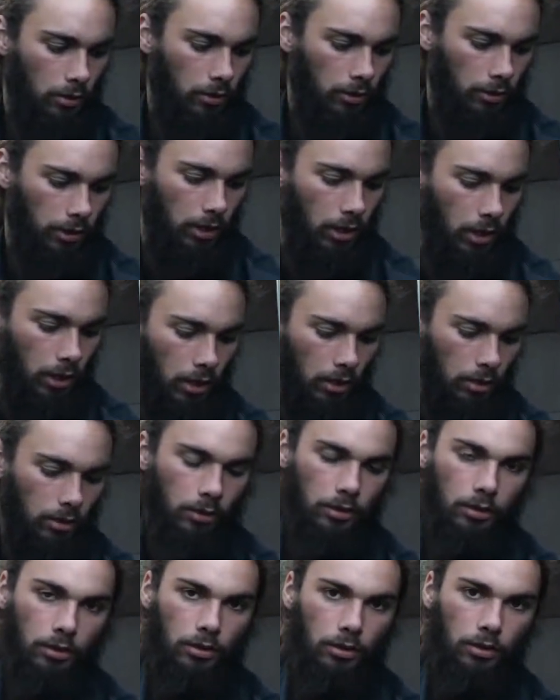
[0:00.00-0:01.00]
Like
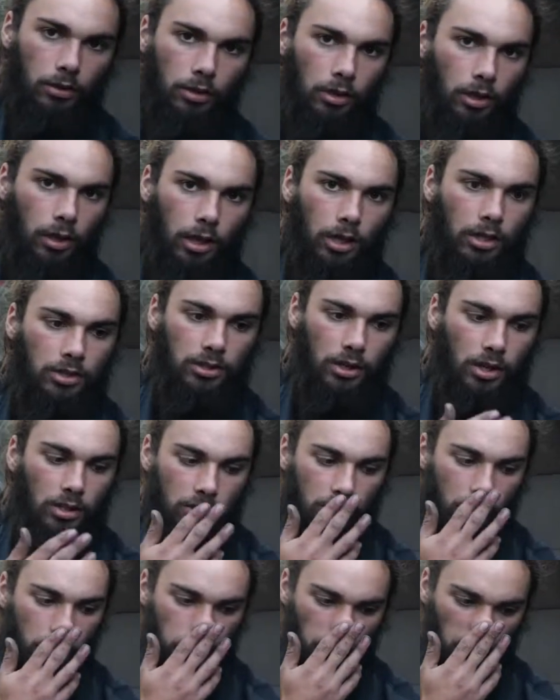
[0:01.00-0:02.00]
it's
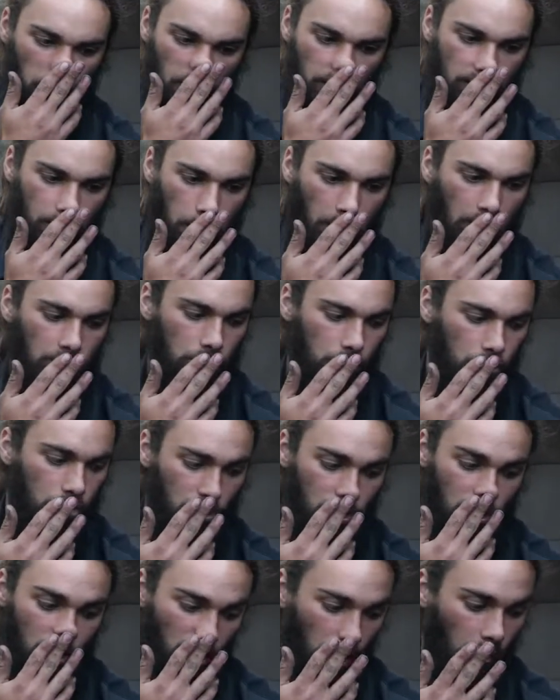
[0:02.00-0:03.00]
a piece of
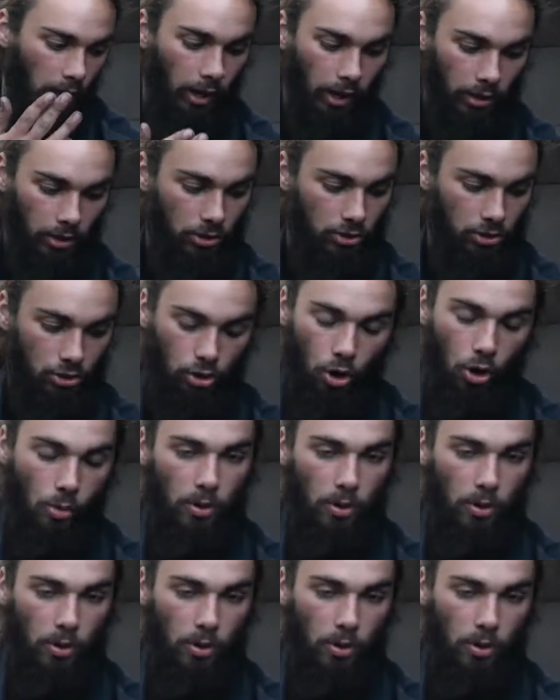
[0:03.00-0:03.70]
shit. Like there's so